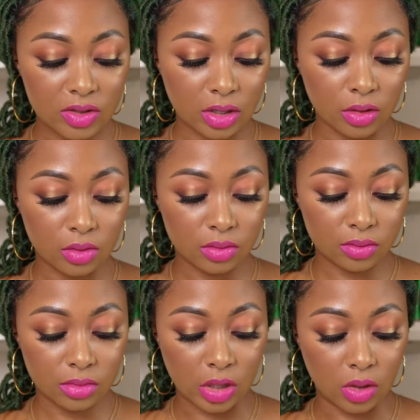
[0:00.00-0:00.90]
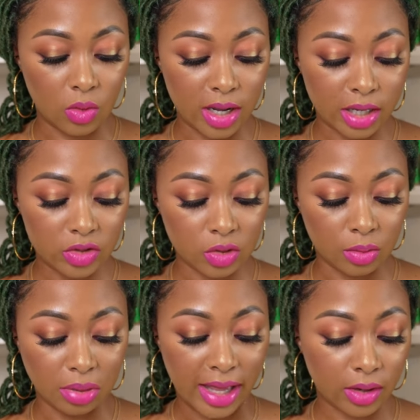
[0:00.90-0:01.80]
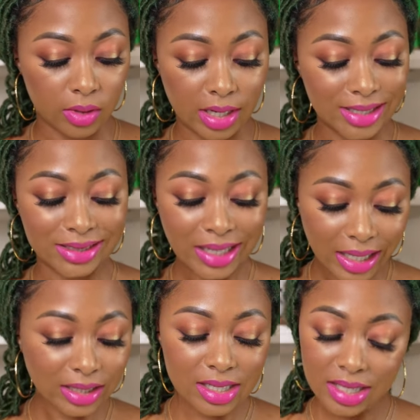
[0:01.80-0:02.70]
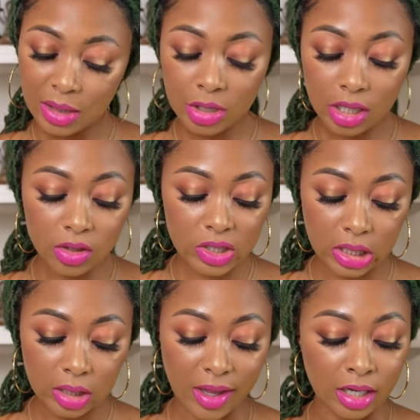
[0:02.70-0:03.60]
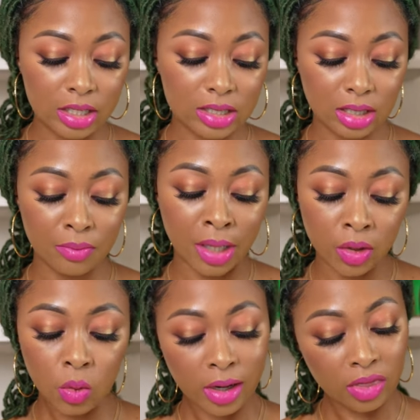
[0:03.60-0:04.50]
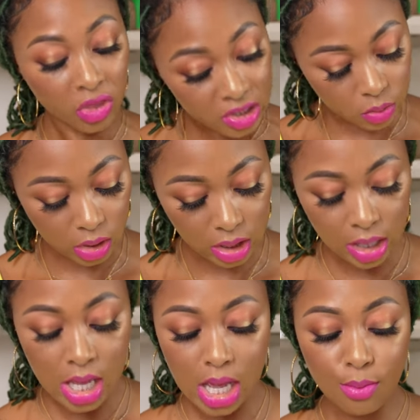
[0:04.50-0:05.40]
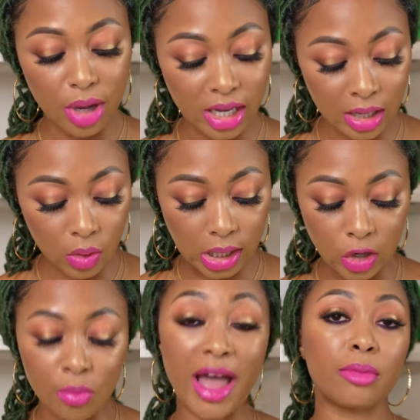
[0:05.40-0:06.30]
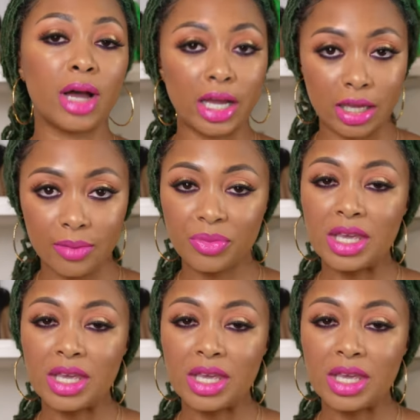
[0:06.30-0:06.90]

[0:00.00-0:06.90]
So I don't know why I showed the black one. That is not the same color scheme. I need to see a model wearing this one. But anyway, no back pocket.